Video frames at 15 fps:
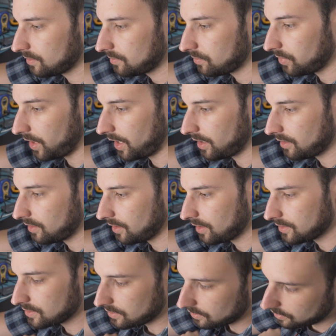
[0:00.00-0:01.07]
bracket, I
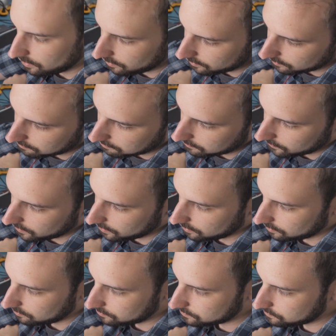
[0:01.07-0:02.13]
guess I'll call it,
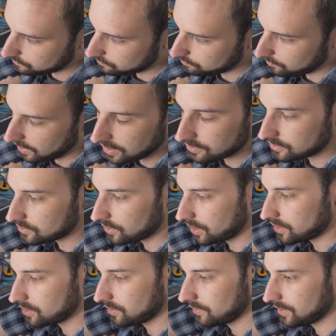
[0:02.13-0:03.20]
the main
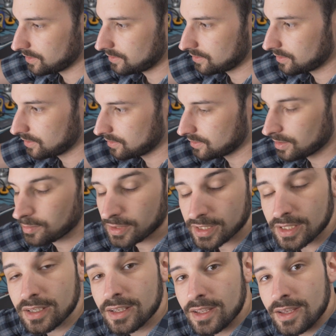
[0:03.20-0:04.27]
structure of this assembly.